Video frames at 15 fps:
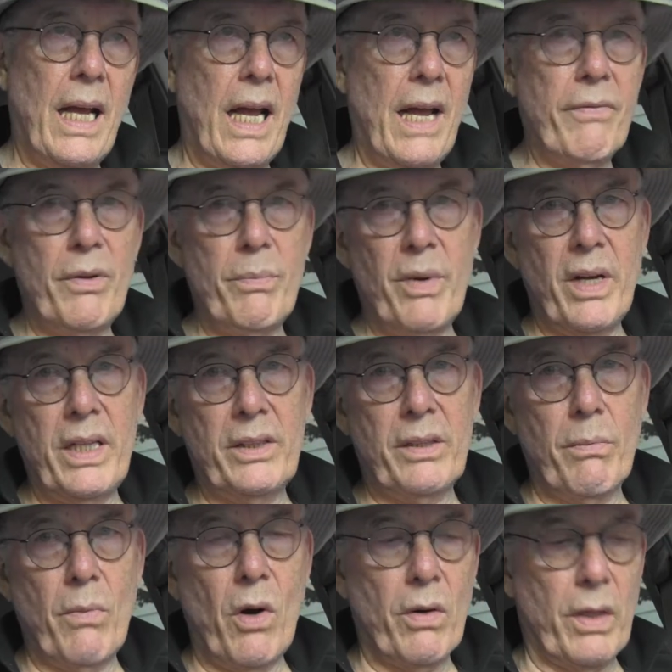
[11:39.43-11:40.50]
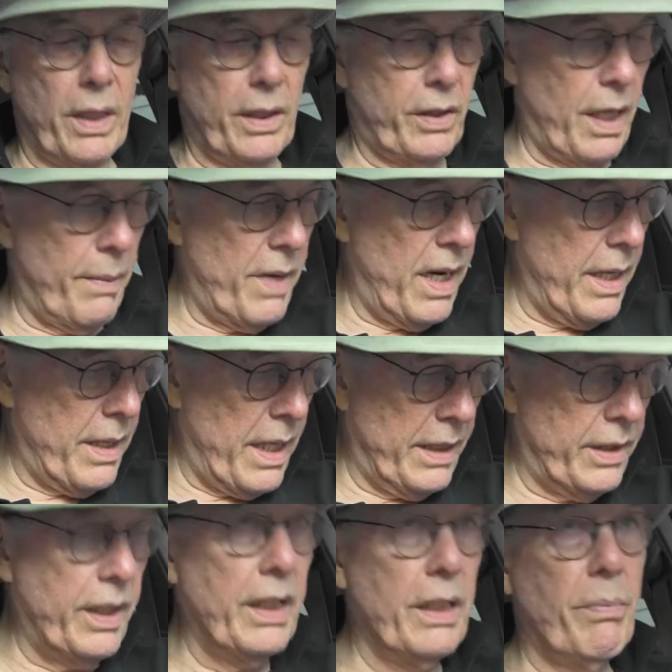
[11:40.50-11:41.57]
everybody's a moralist. I mean, I, I
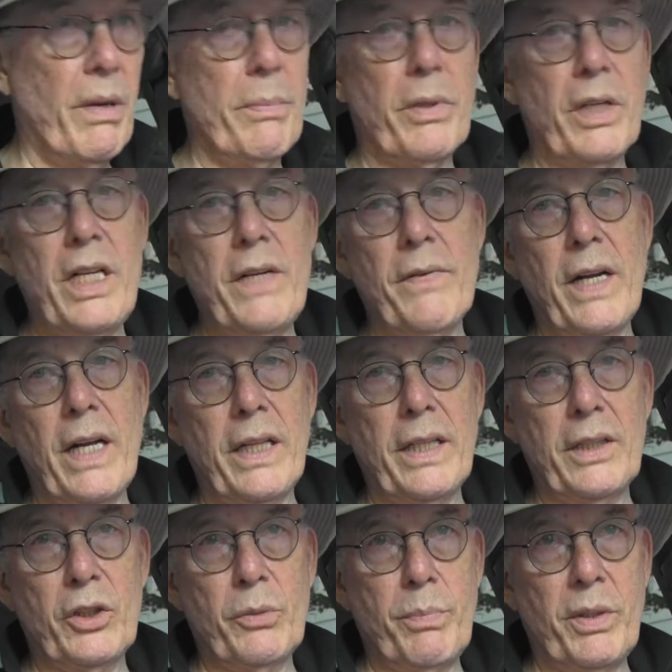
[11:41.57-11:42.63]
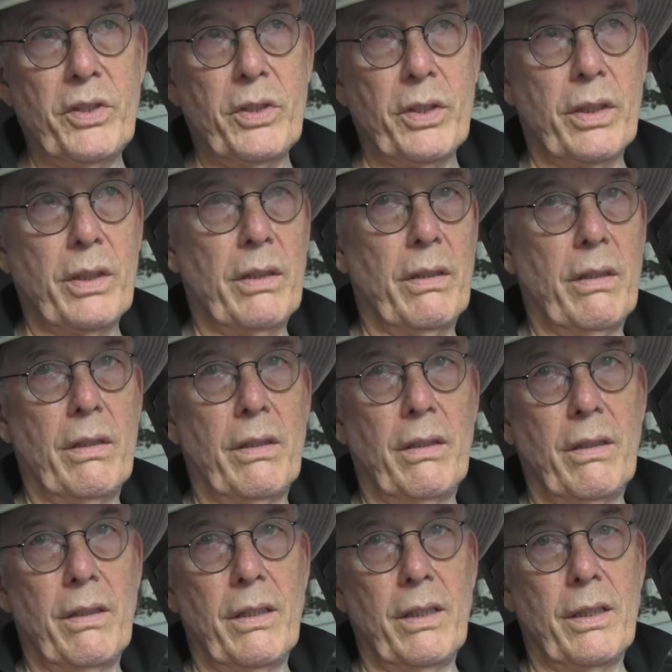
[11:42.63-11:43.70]
see in the paper that even Eliot Spitzer
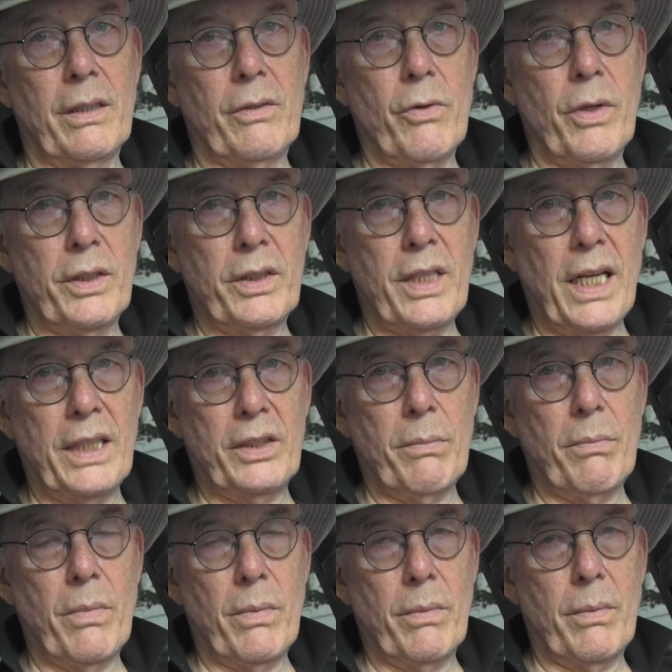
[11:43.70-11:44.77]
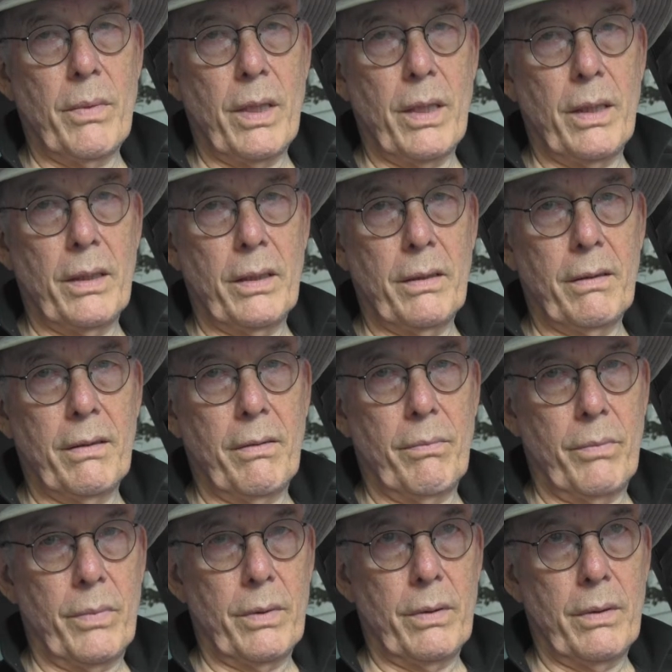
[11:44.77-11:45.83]
criticized him. Uh,
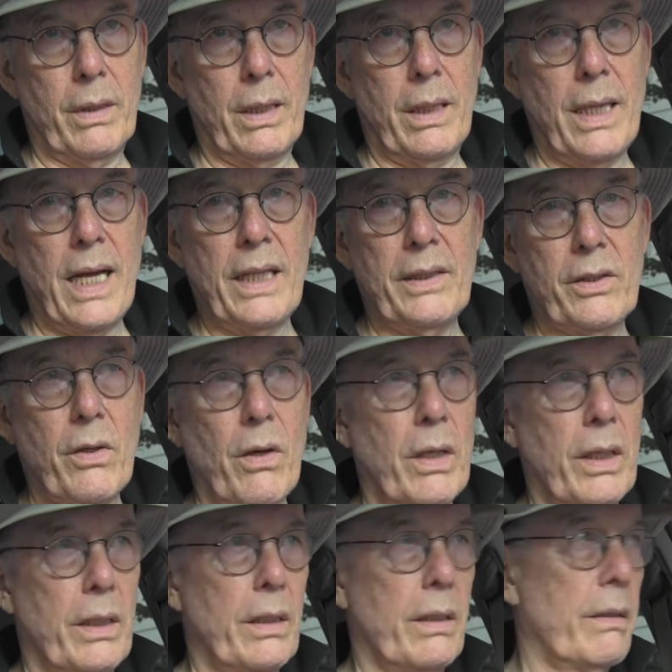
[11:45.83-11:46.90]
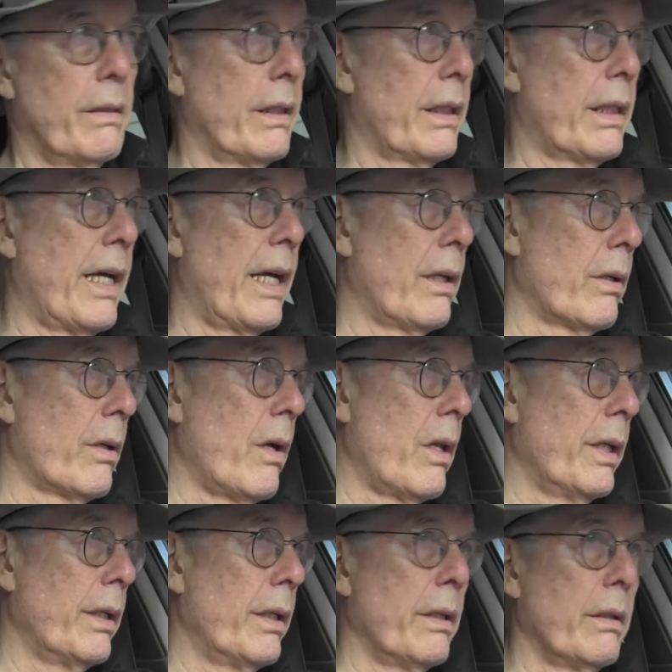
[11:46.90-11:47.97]
and that's calling the, the, kettle
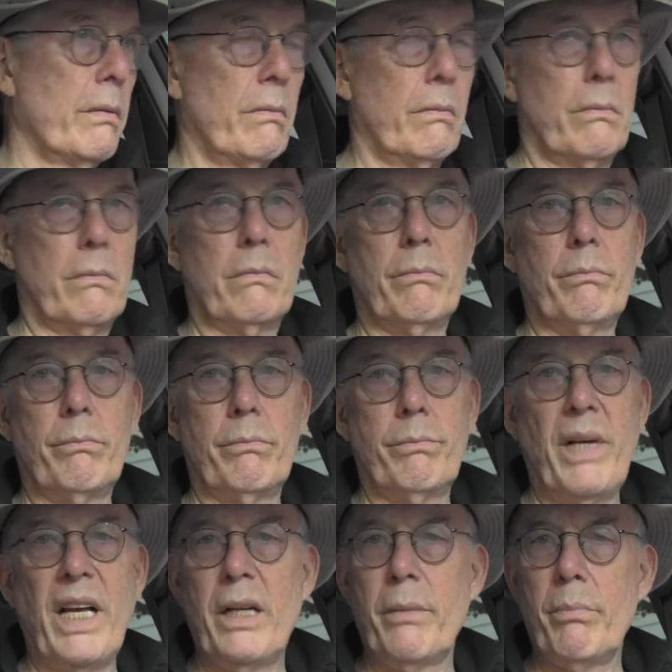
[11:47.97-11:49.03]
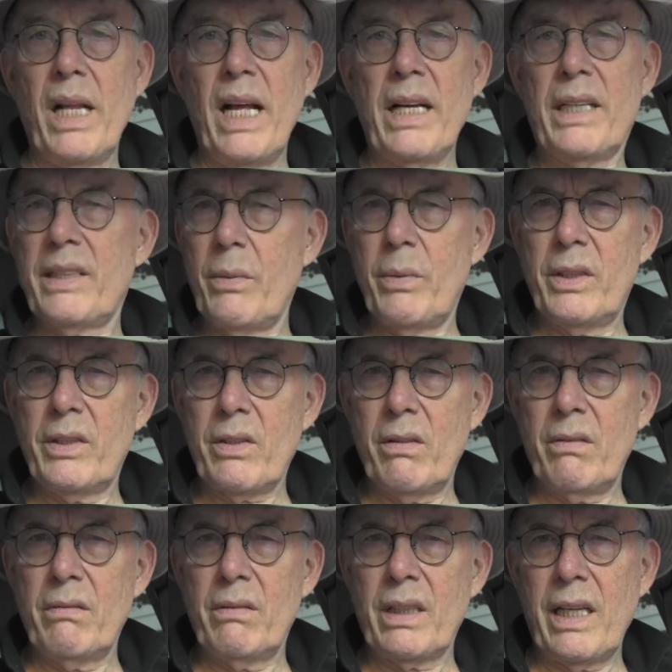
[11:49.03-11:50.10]
calling the pan black. Is that what it's
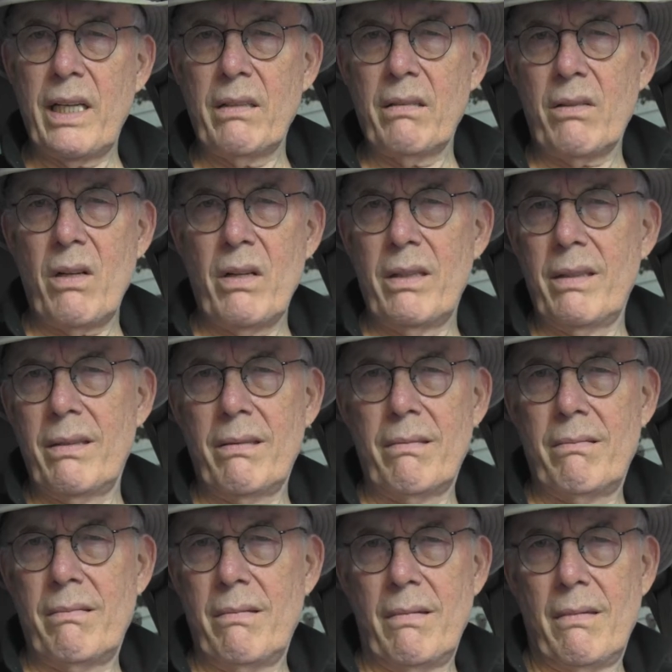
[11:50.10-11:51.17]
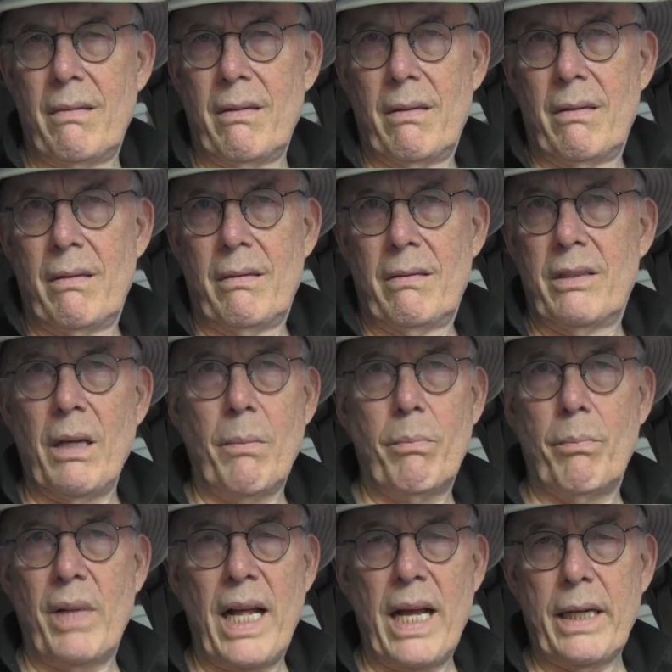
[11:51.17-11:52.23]
called? The kettle calling the
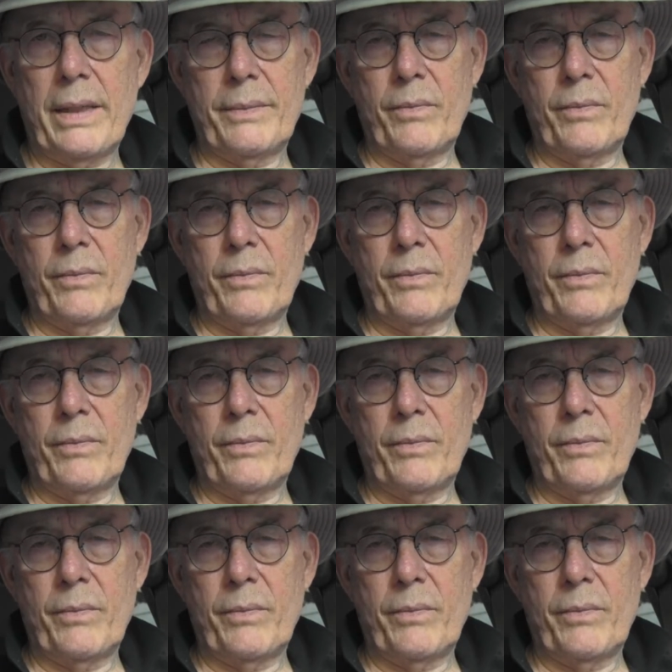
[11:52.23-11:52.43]
something black.